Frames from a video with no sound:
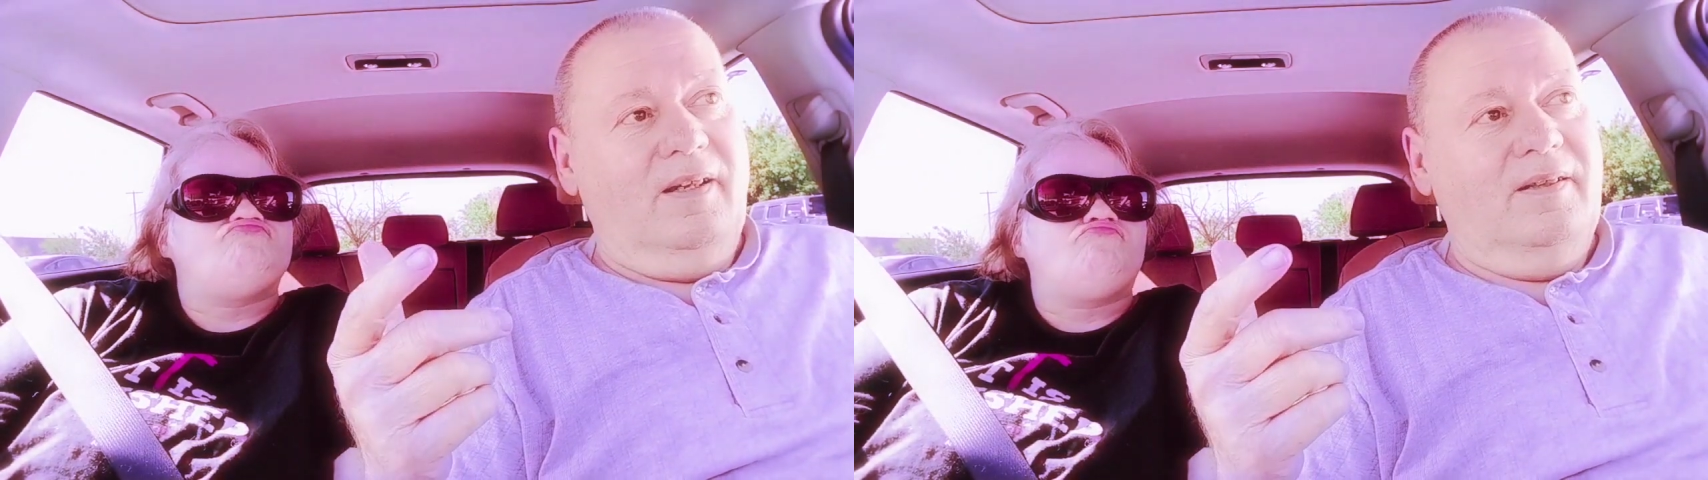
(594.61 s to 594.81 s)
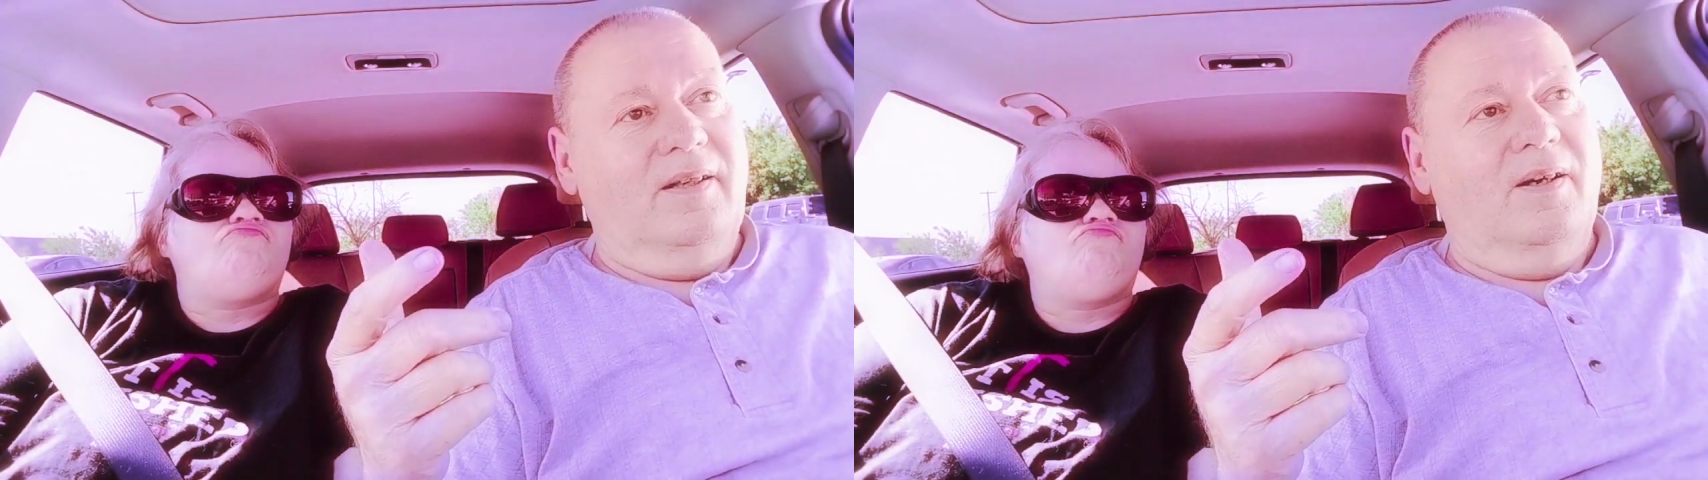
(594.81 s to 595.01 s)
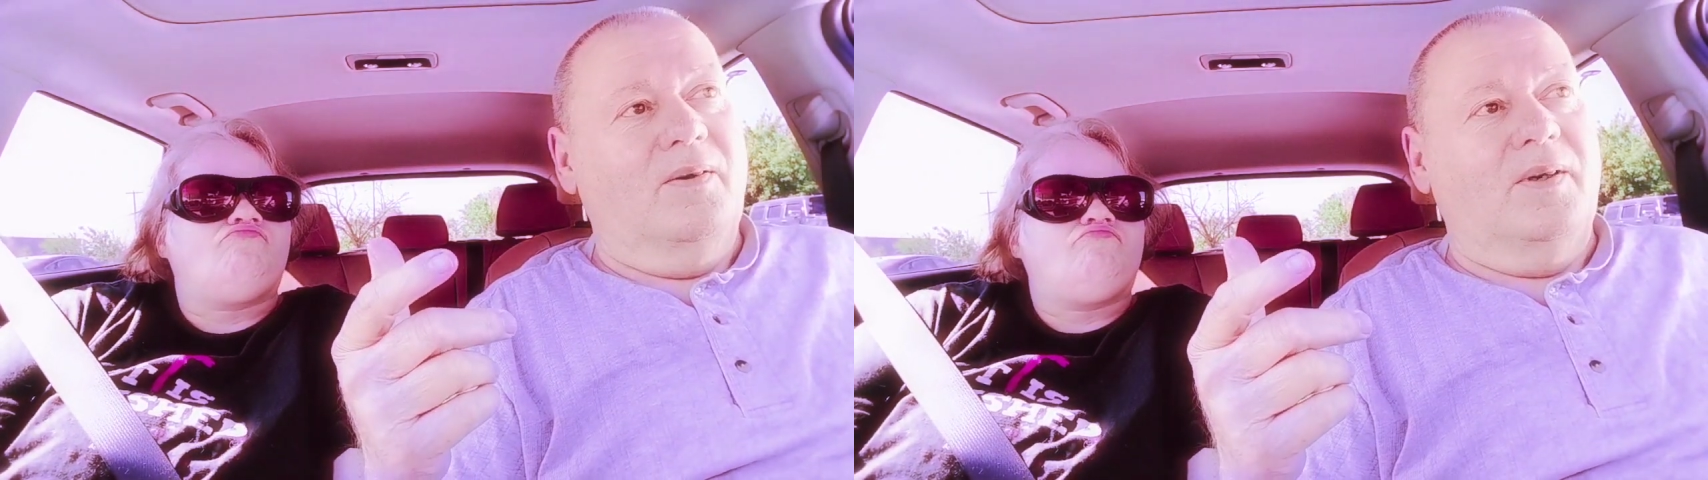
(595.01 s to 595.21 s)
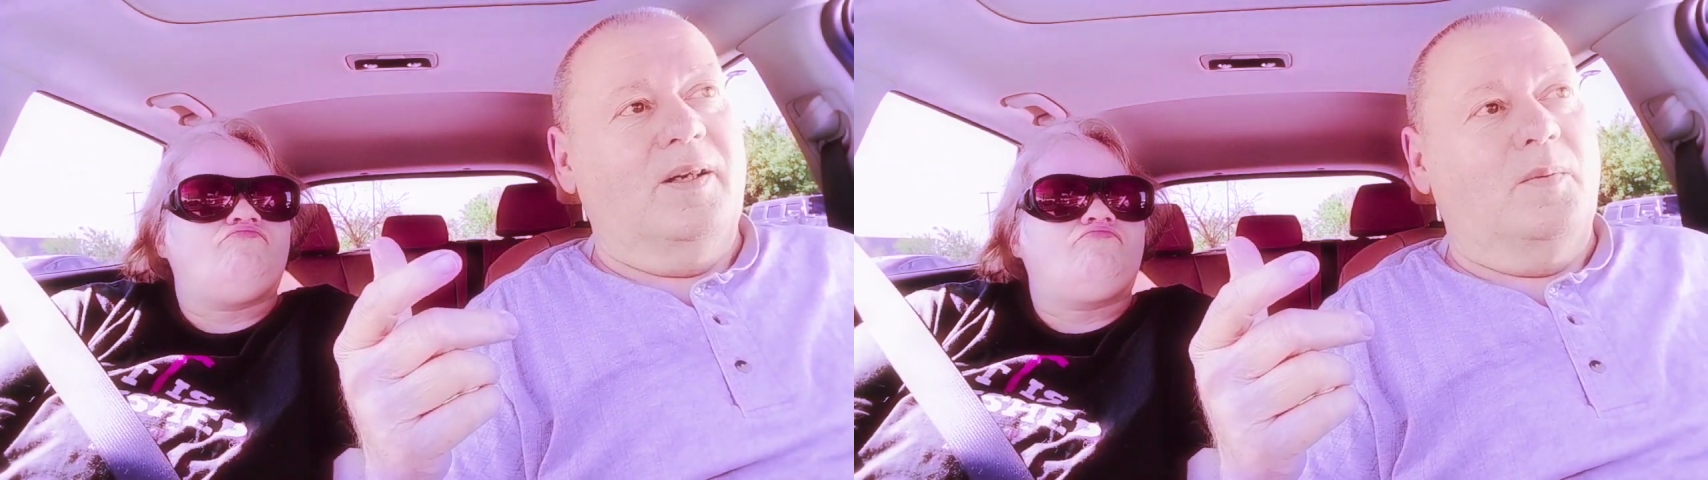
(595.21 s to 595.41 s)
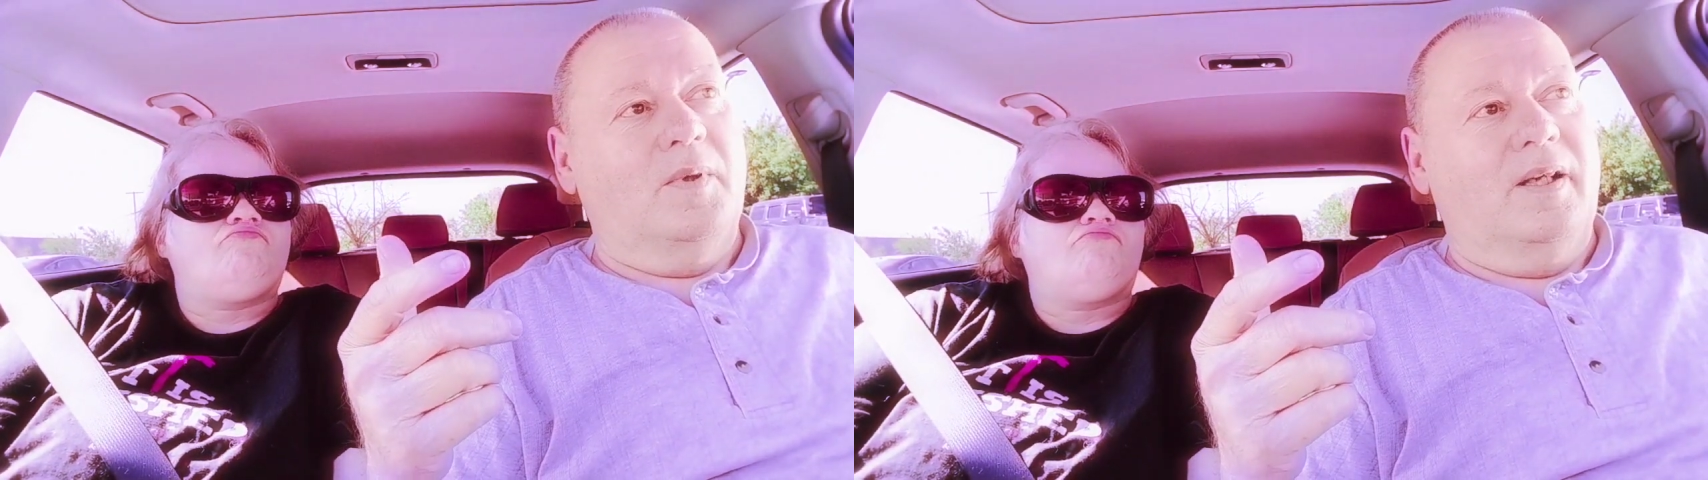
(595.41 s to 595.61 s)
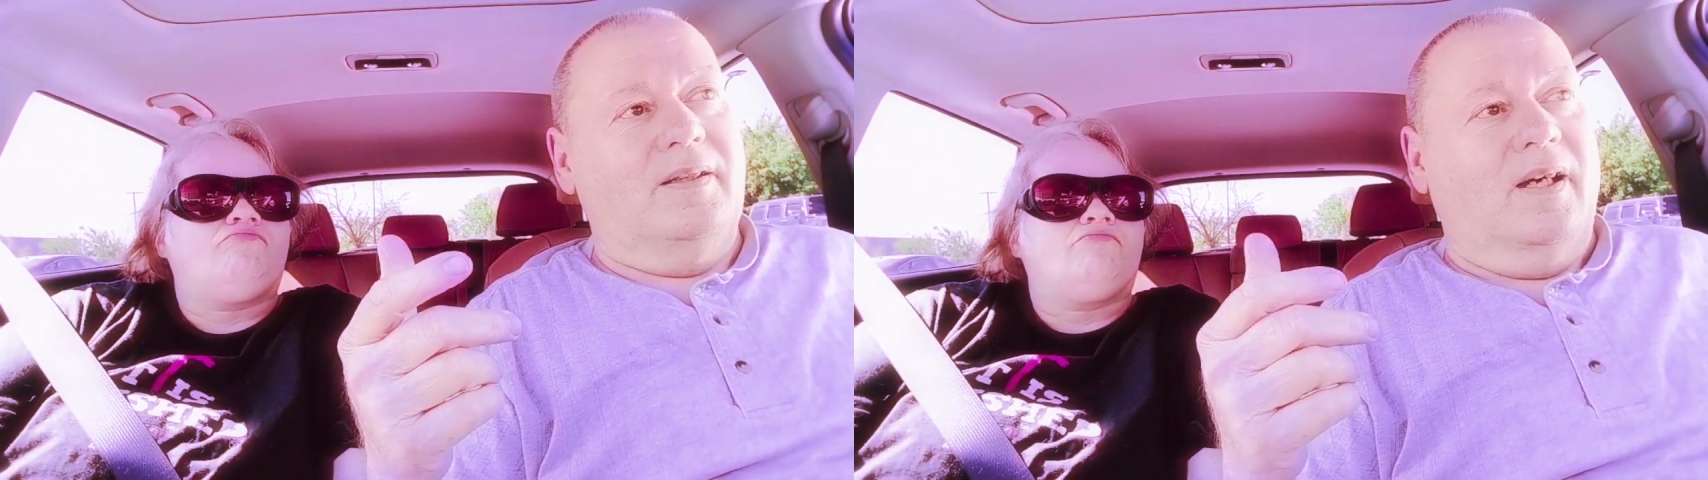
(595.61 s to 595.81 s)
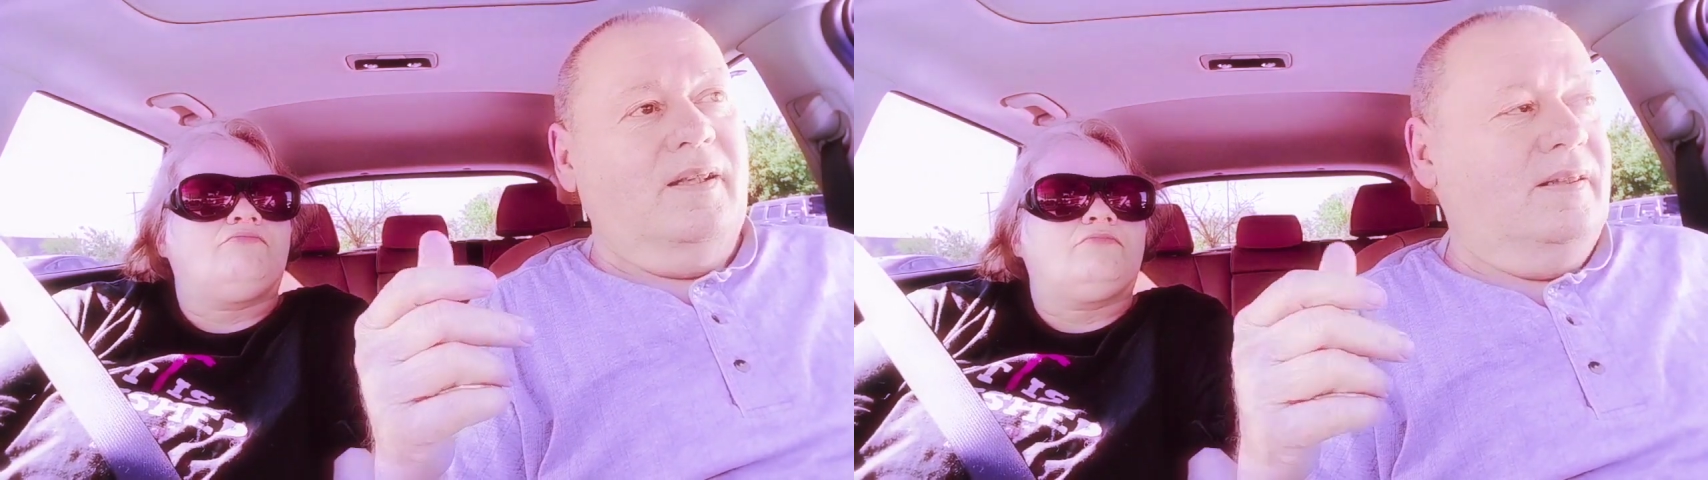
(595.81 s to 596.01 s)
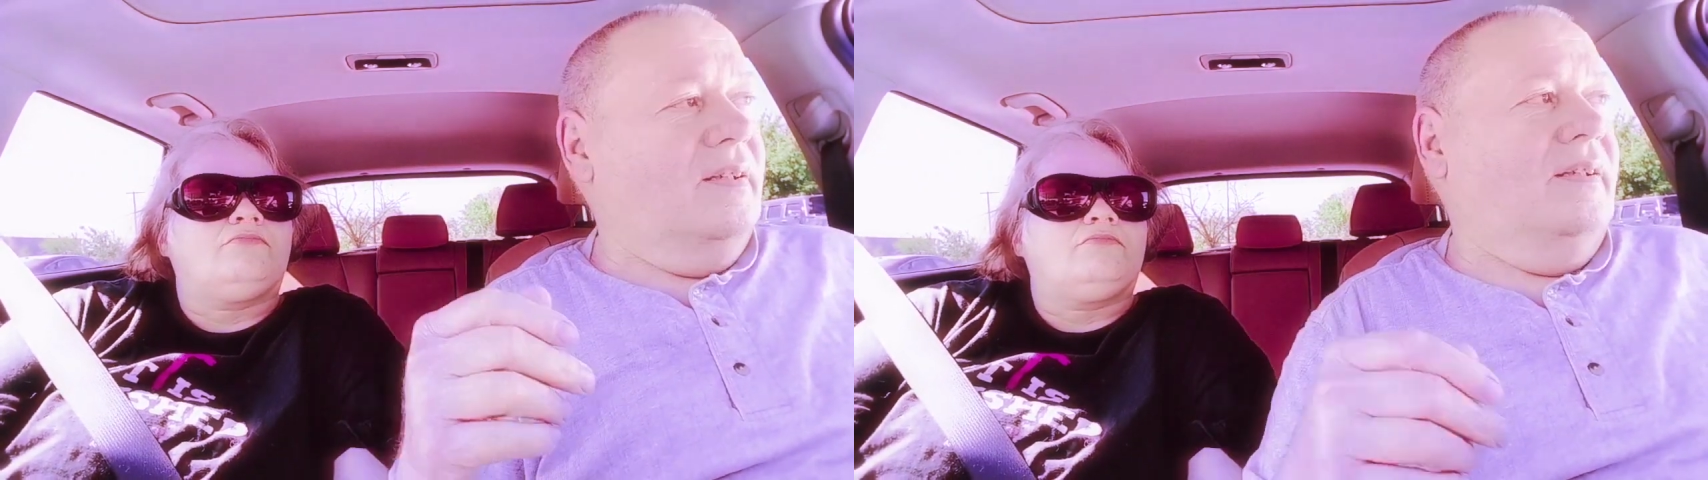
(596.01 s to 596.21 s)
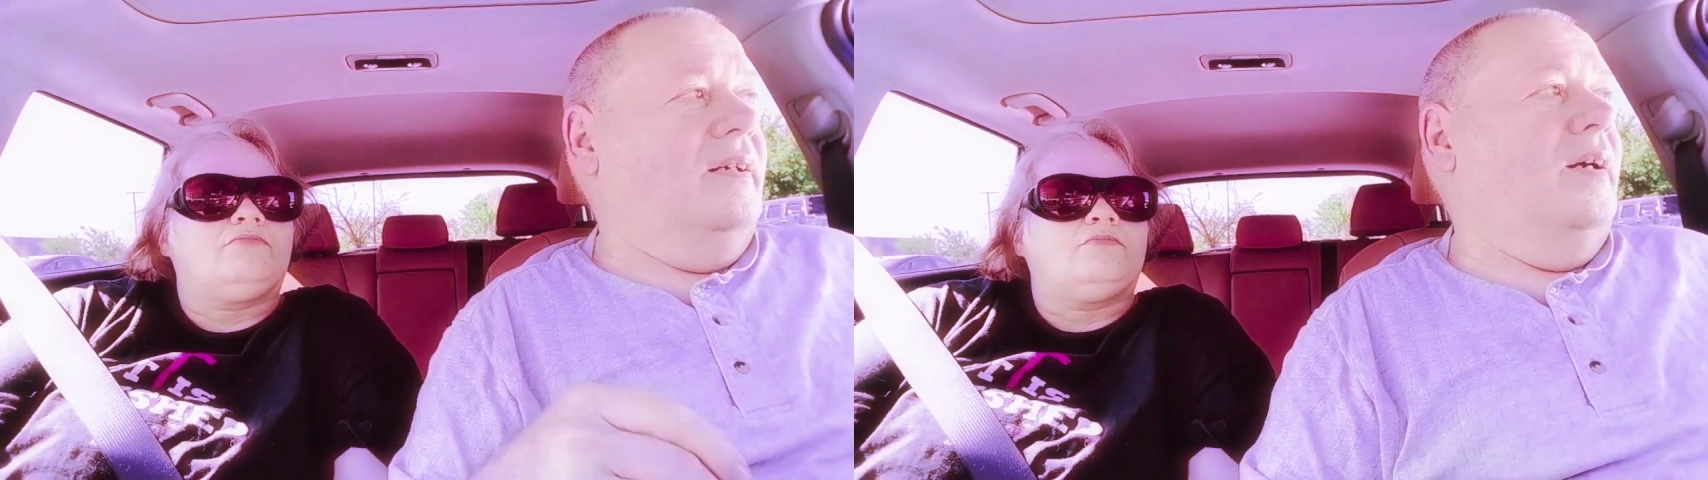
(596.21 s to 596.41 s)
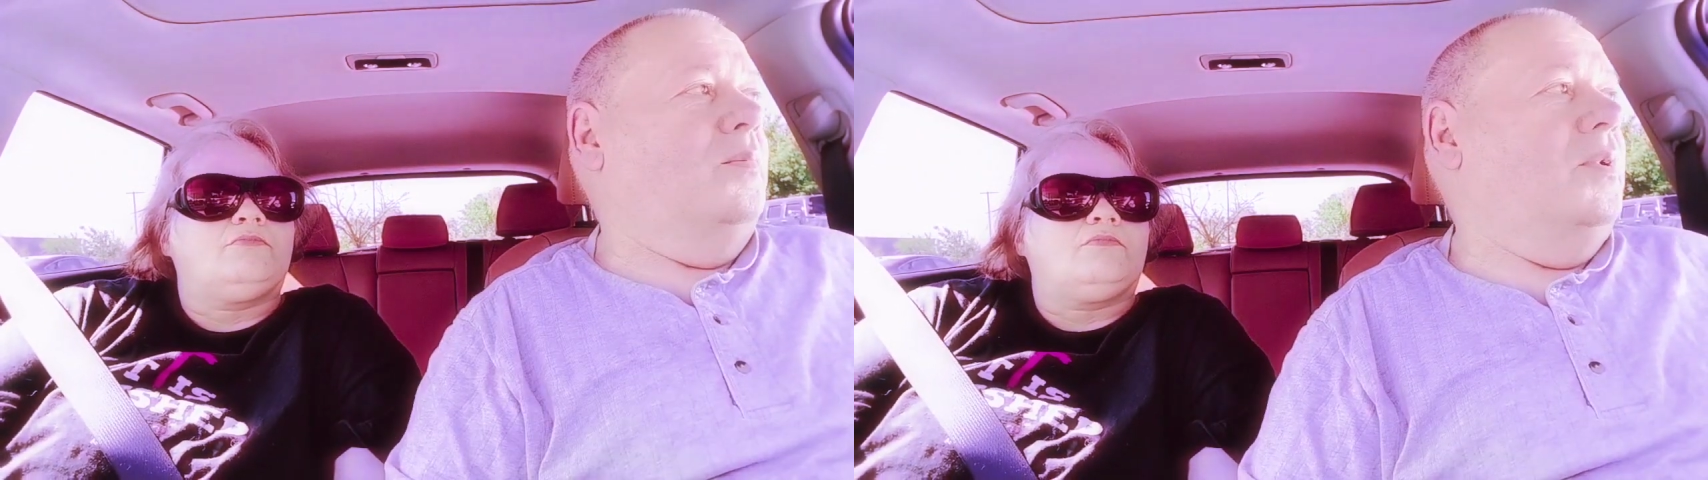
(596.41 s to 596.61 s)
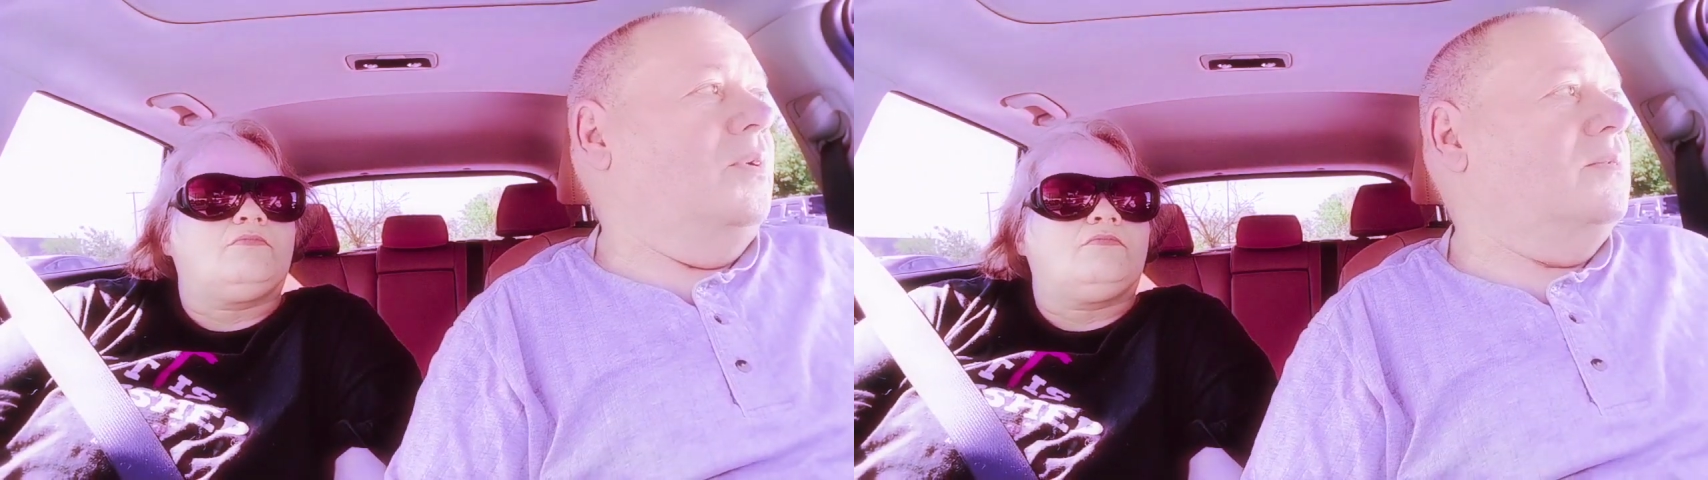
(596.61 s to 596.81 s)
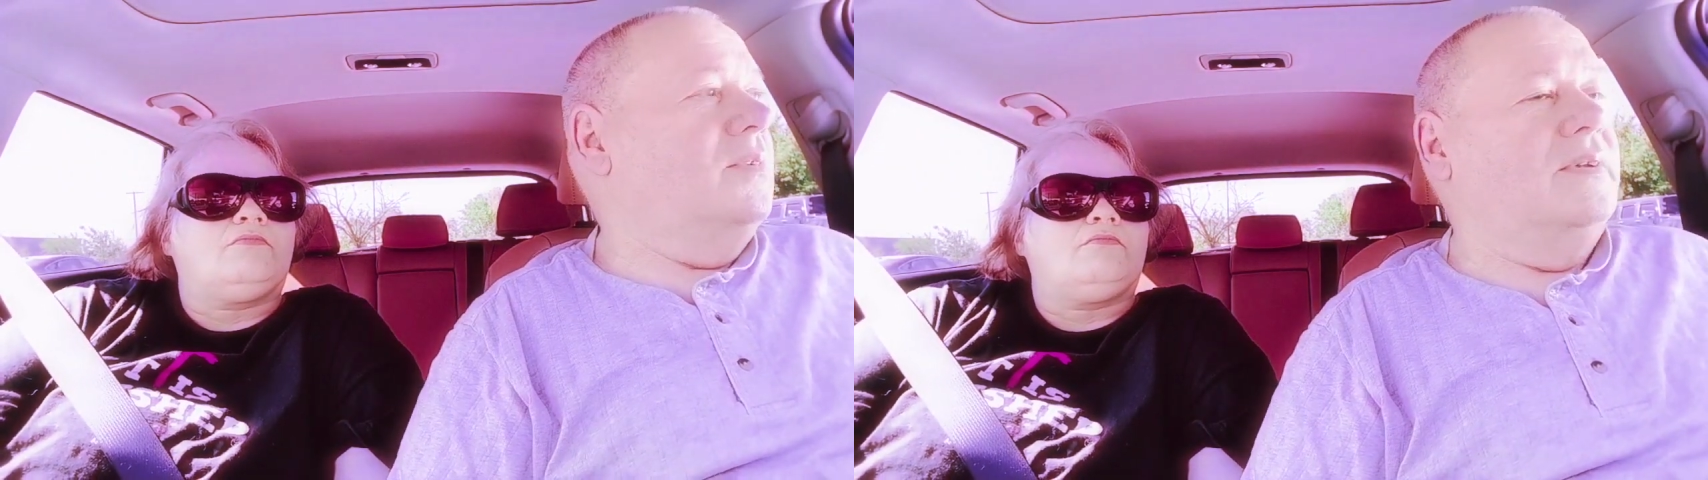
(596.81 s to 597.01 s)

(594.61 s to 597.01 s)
You know, and I'm like, I ain't getting in that boat.